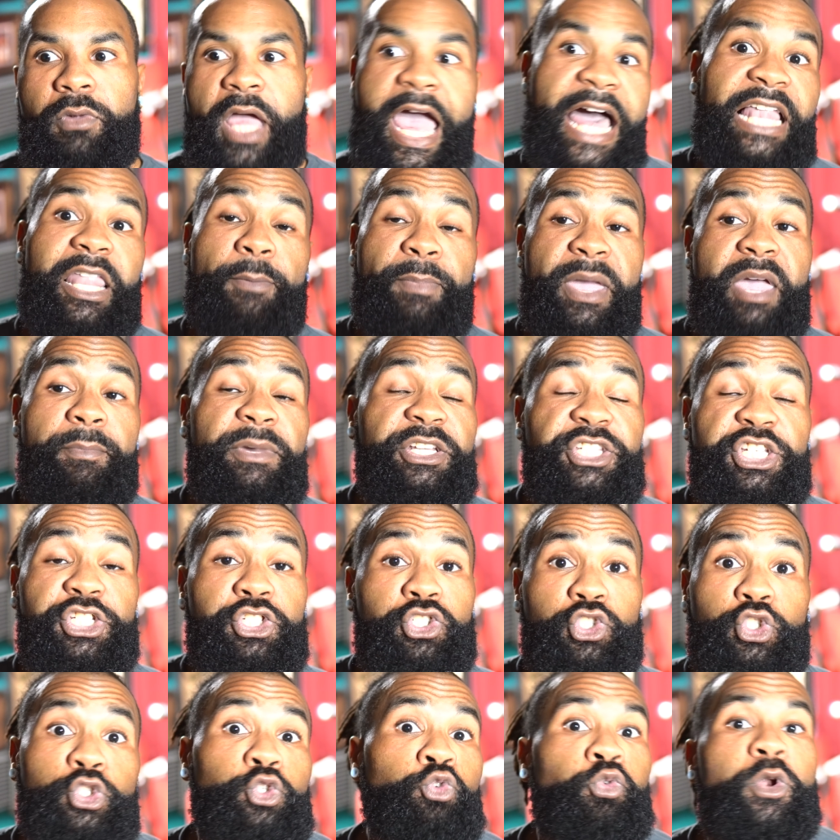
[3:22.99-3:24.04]
Alabama
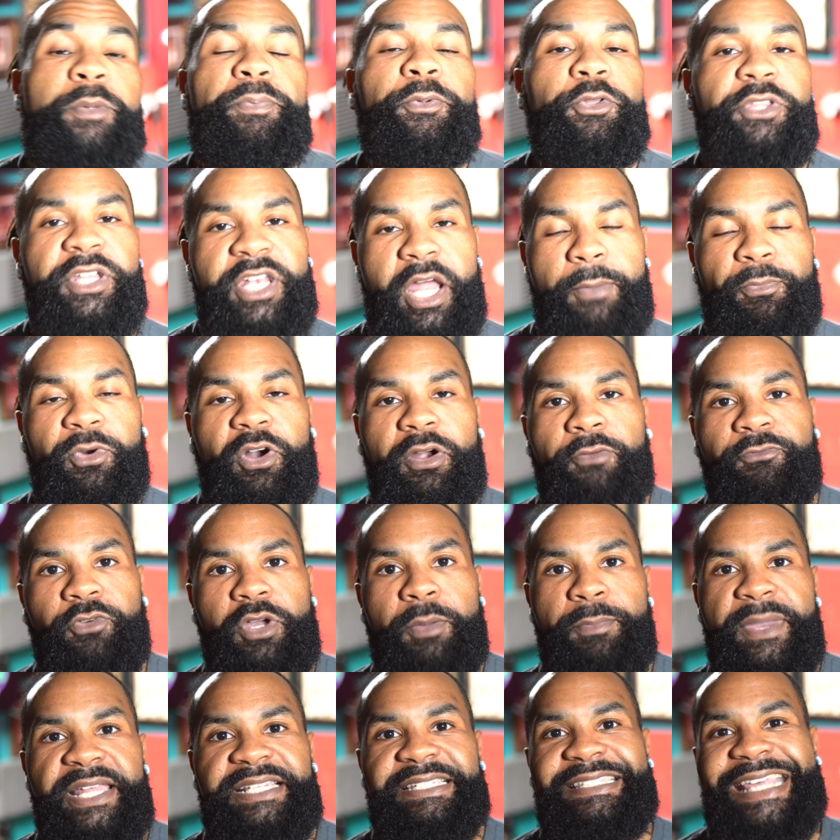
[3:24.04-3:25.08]
just triple the number of
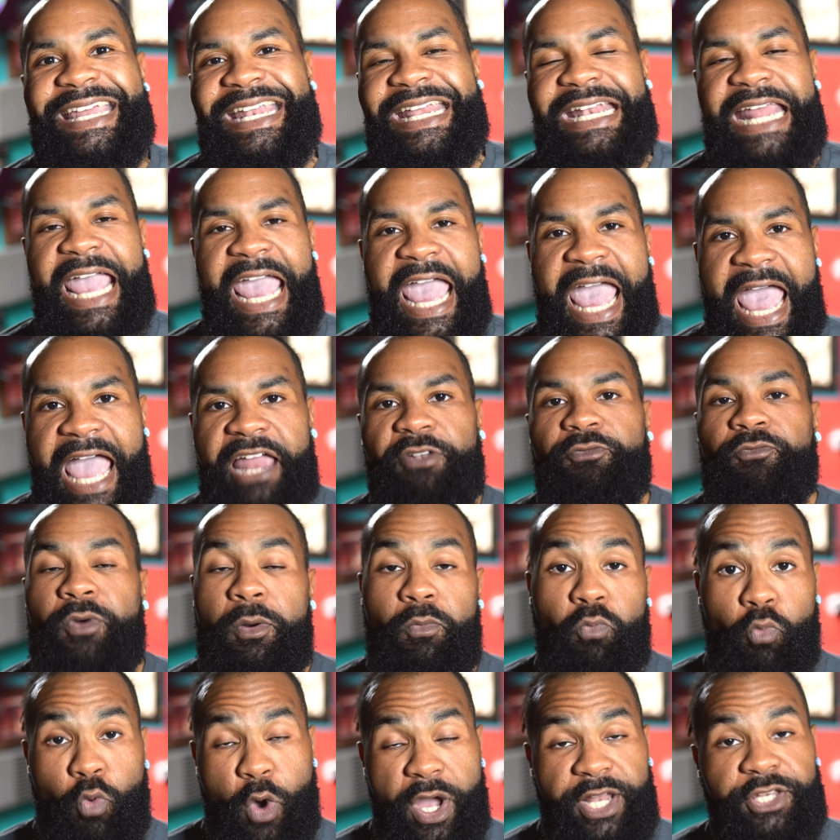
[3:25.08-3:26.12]
commits that it had
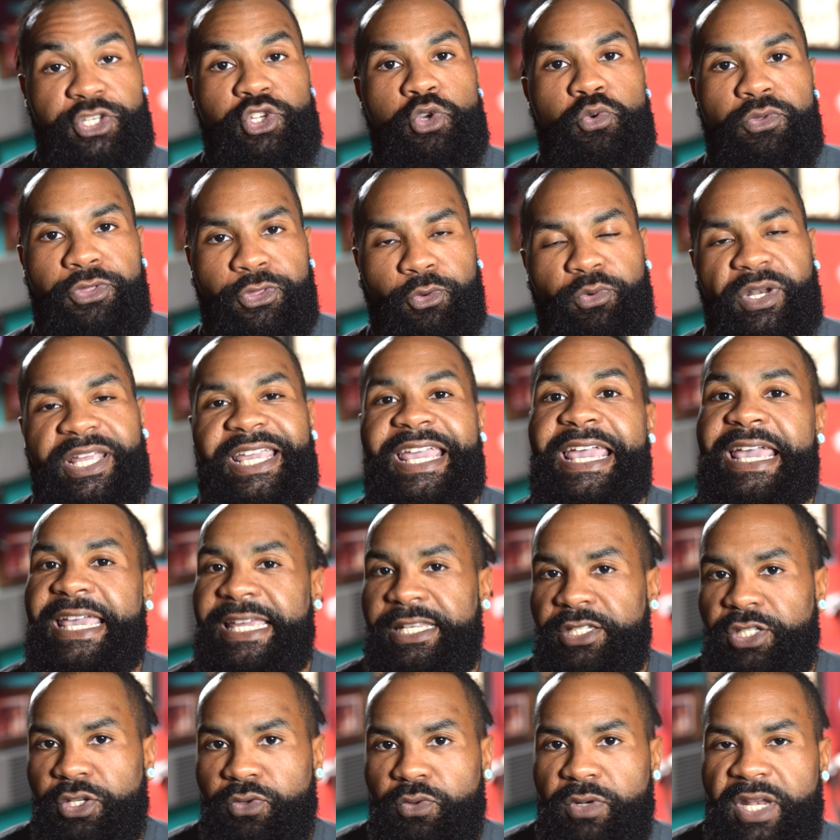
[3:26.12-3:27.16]
from 1 to 3
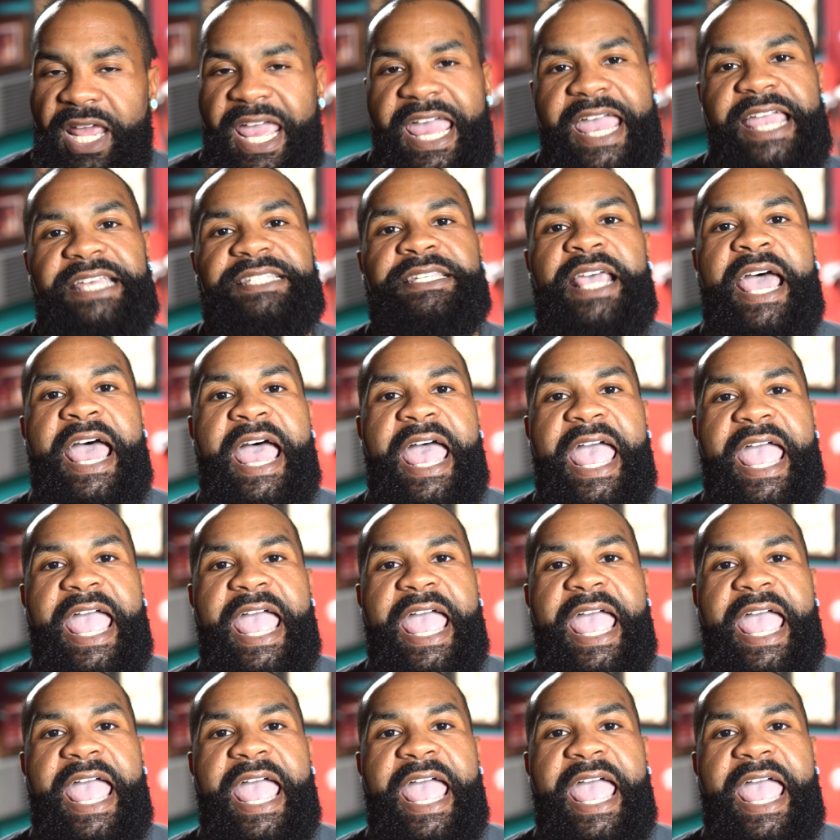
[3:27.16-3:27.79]
in 2 days.